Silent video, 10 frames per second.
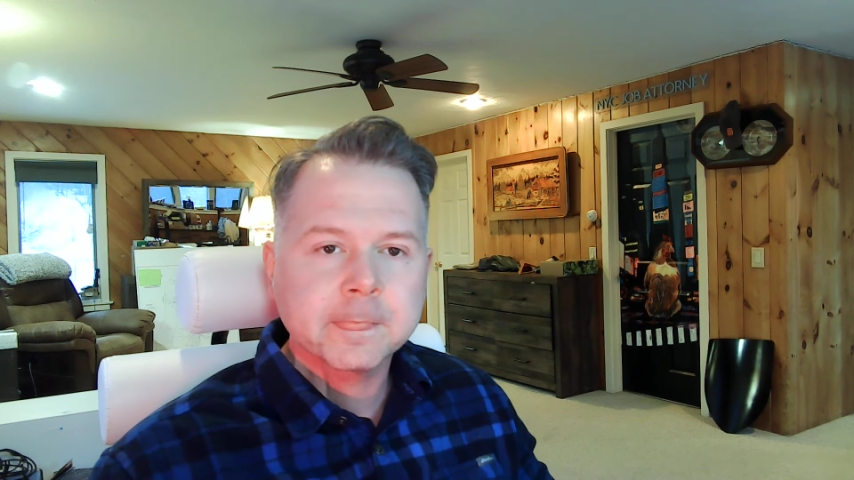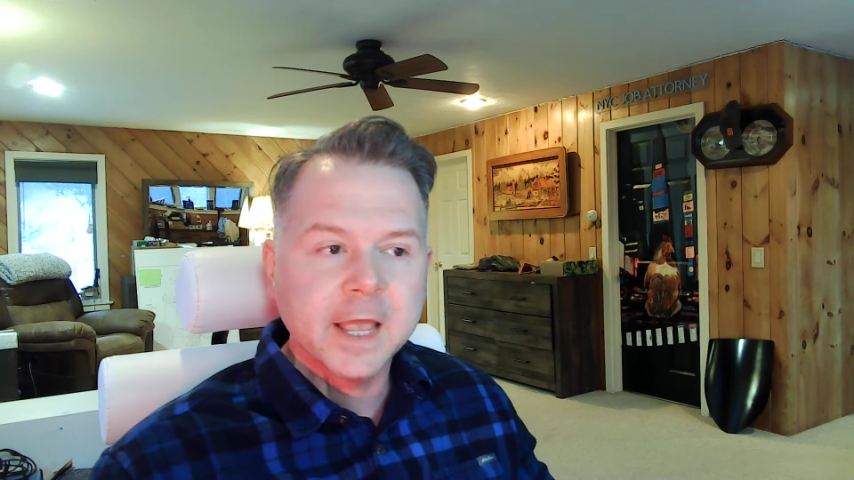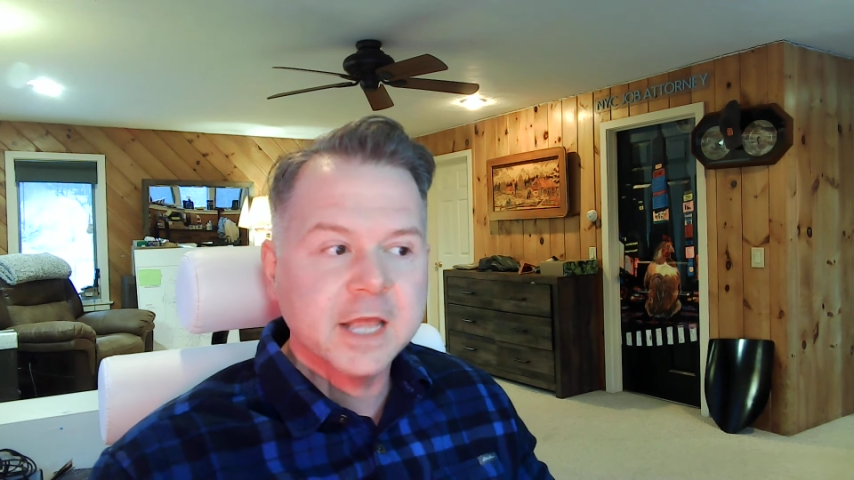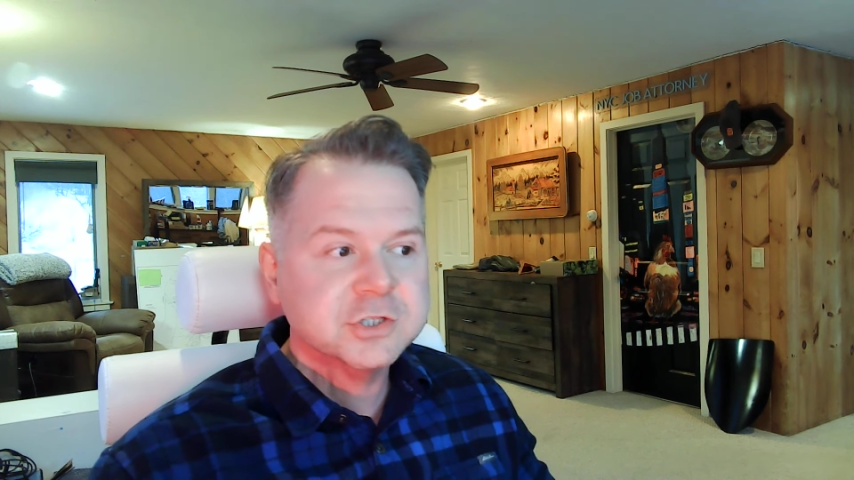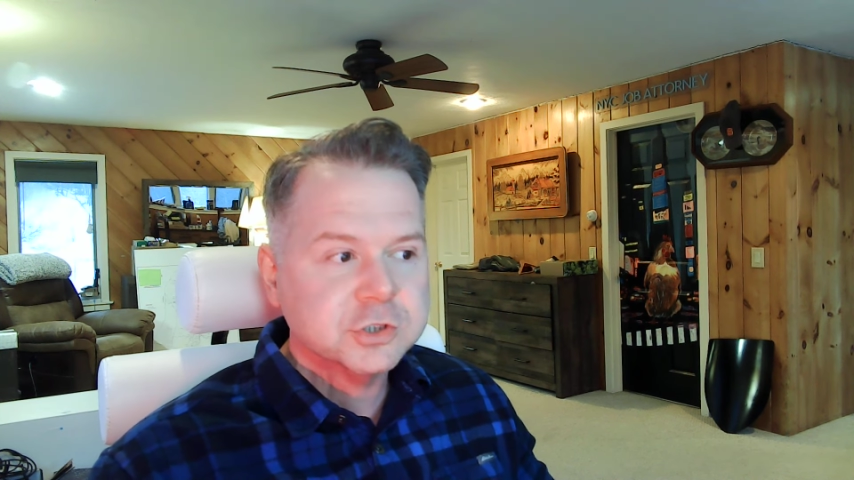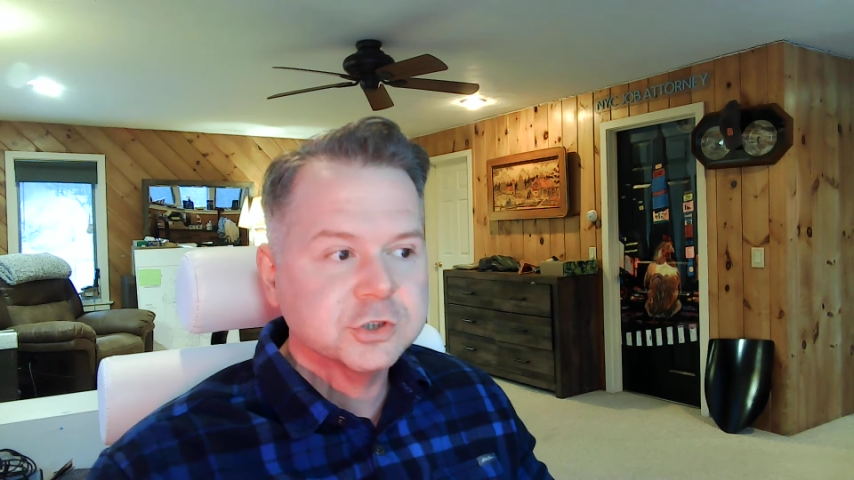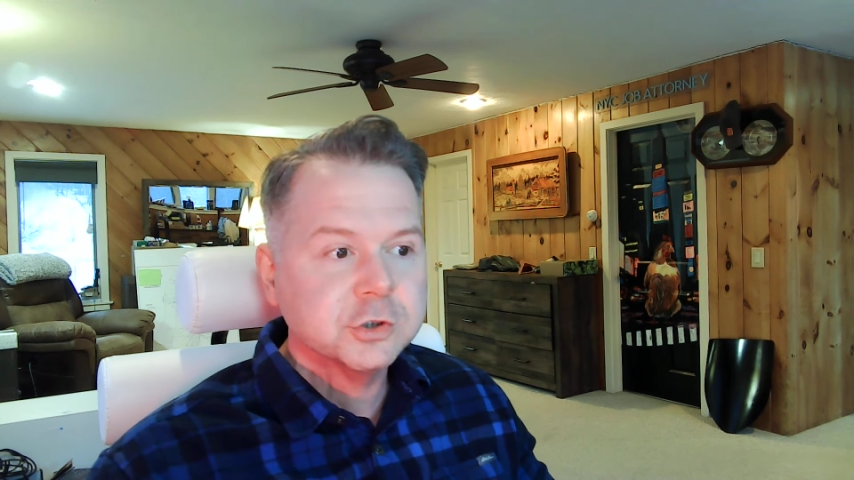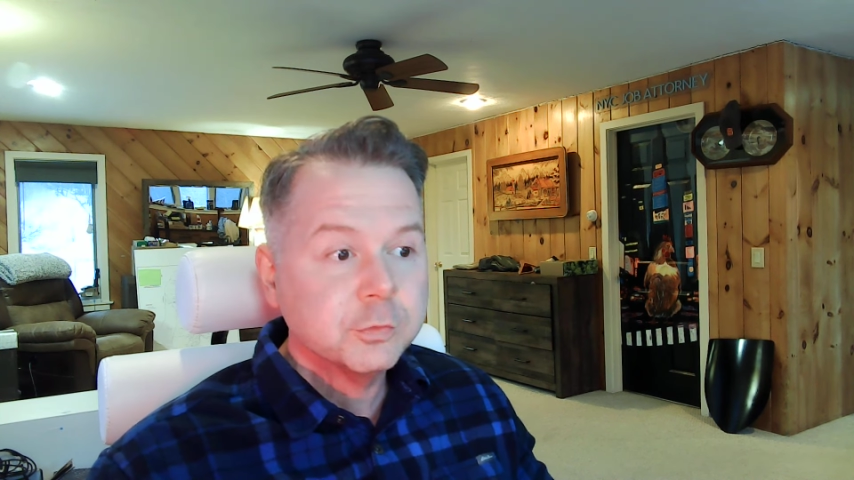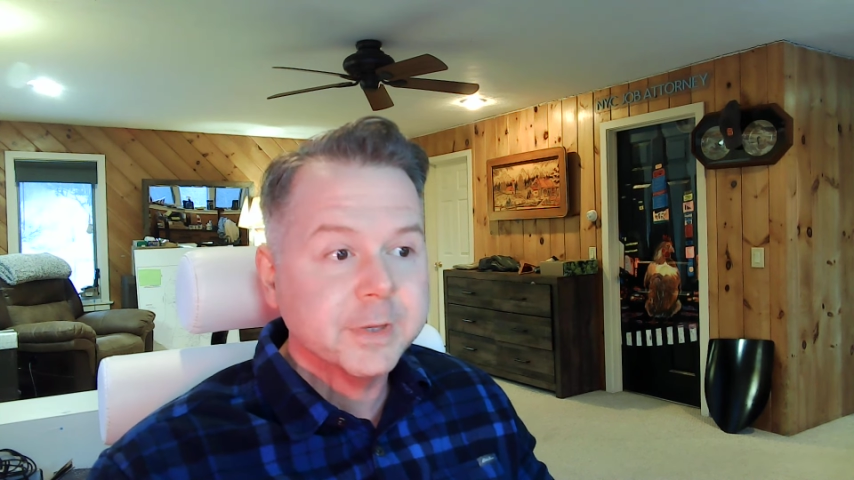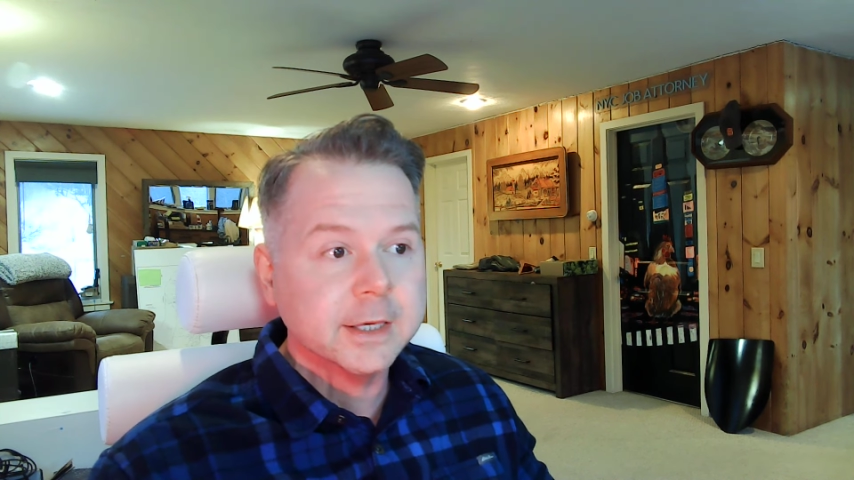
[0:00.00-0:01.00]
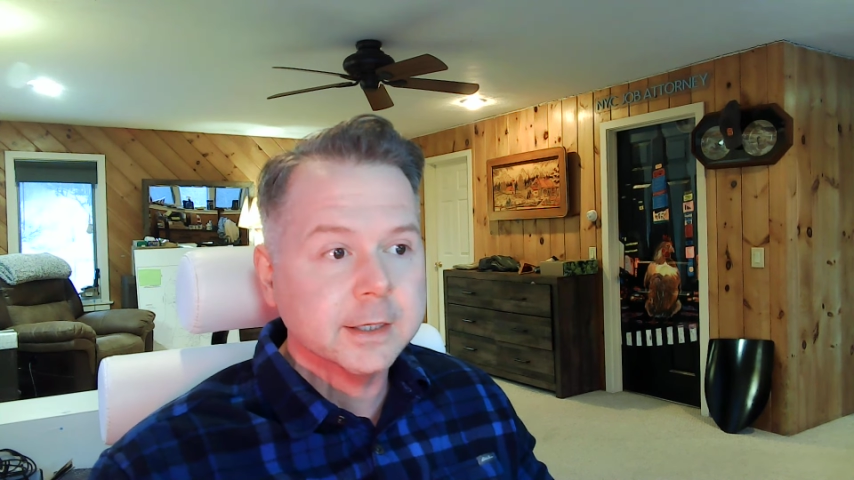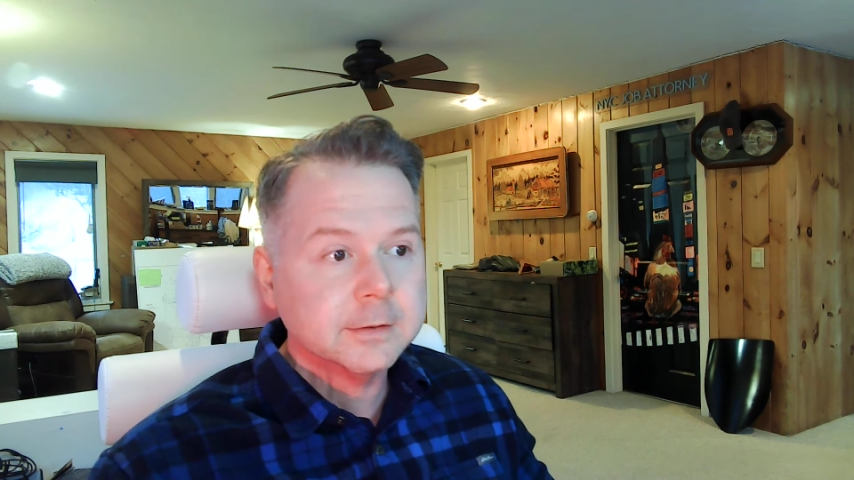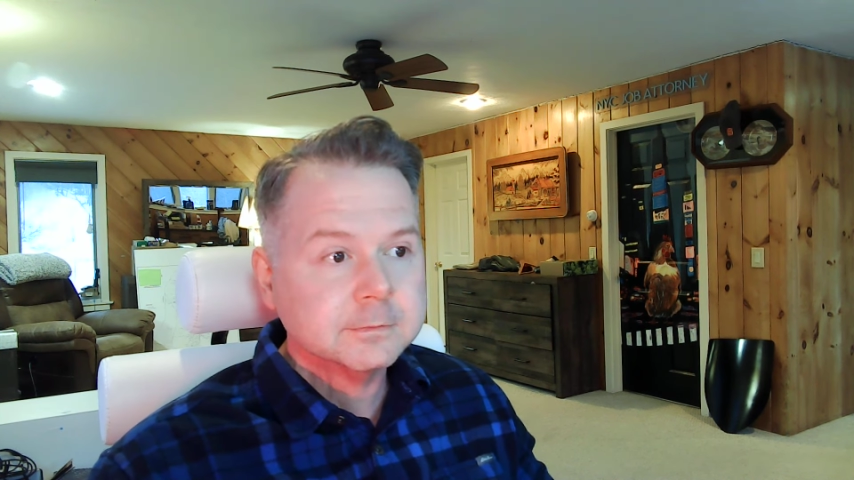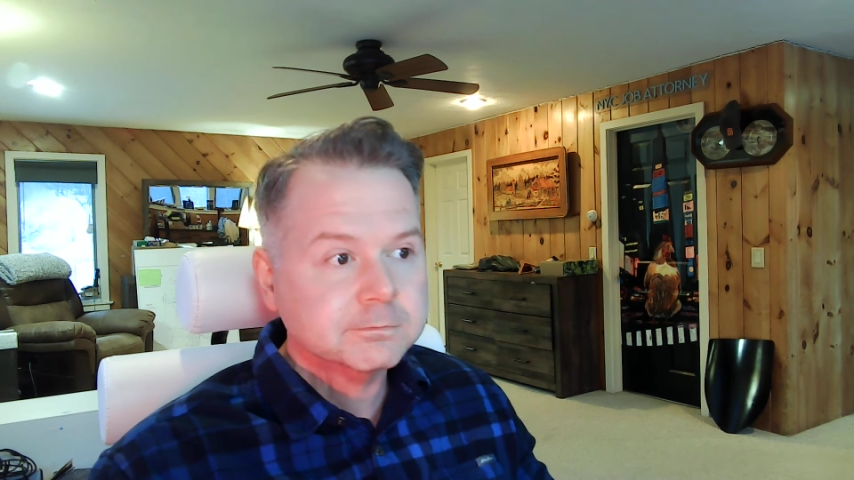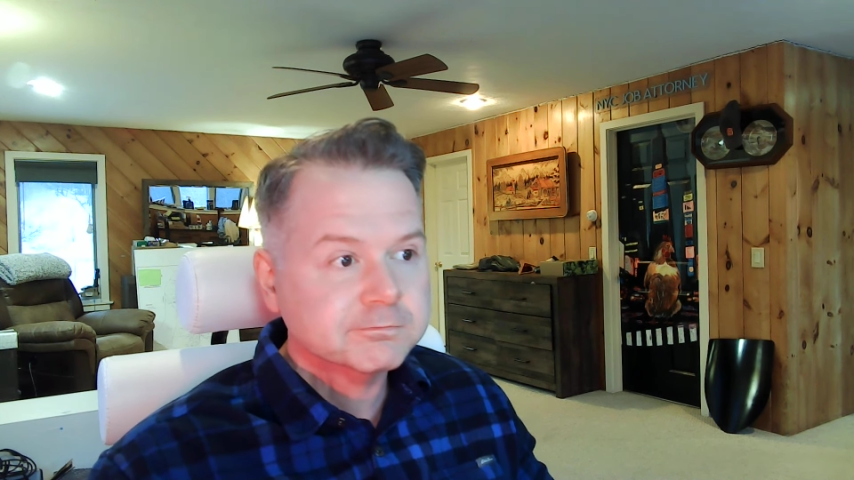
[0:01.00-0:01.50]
It's just you being